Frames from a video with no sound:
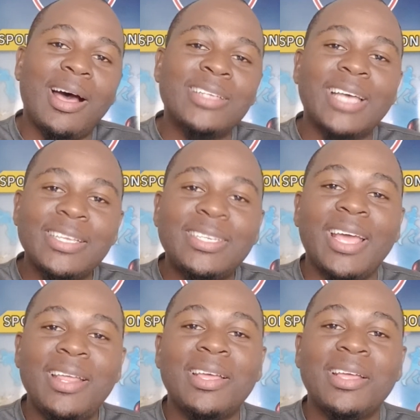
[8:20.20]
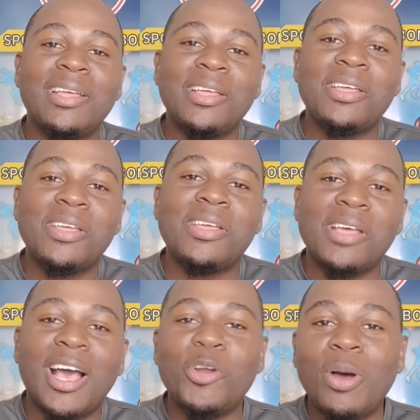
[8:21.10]
as I said,
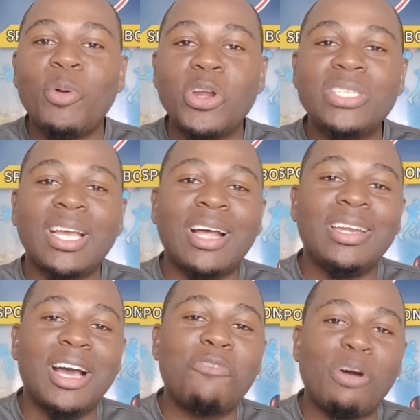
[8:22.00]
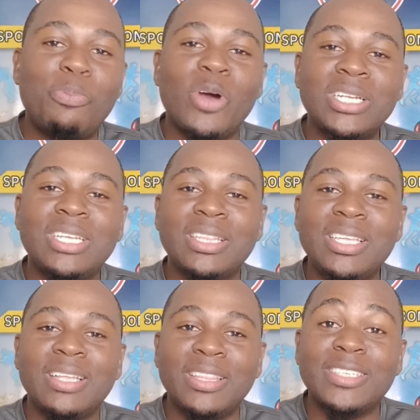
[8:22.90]
I know I'm going to take a nap for pointing
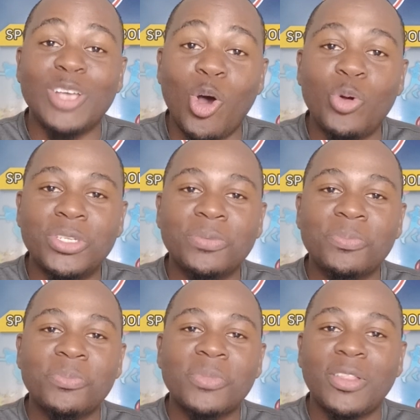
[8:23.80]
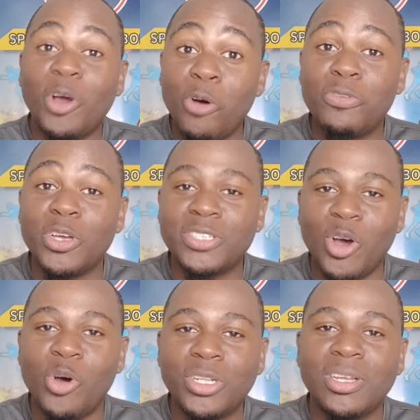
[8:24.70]
the obvious
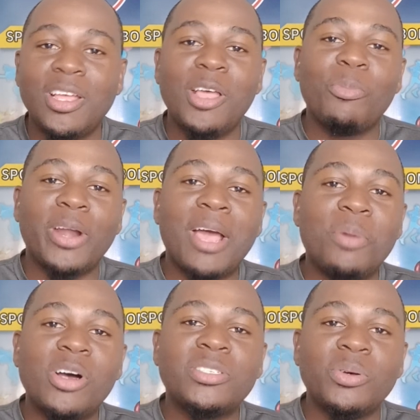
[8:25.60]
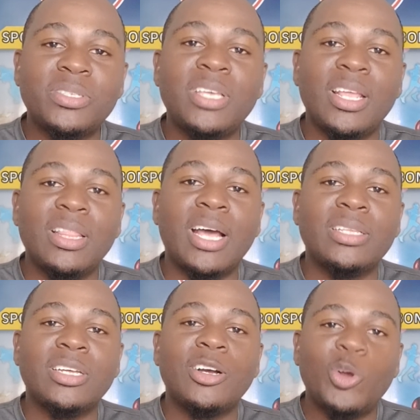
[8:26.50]
out. But I am also saying
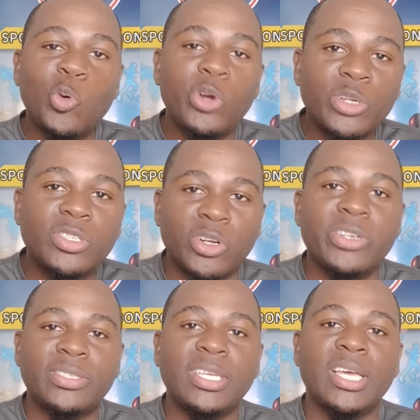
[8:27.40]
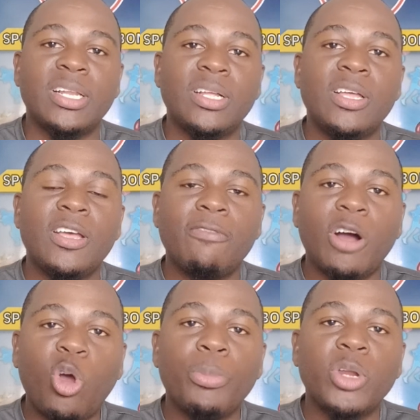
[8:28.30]
that kudos to Chris Gayle
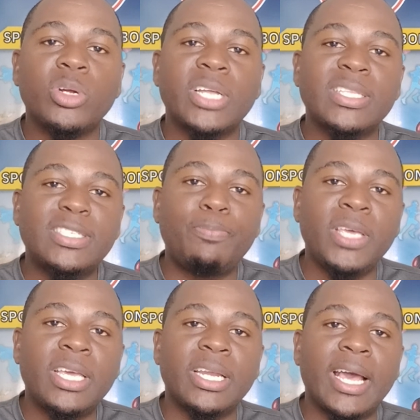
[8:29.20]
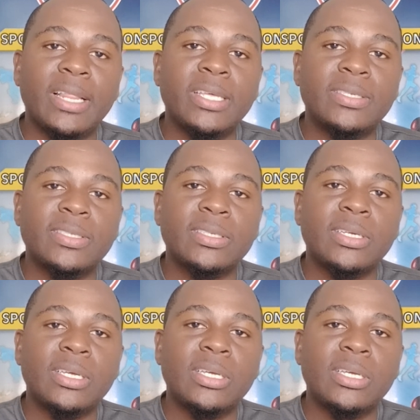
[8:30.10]
for coming out and speaking like this.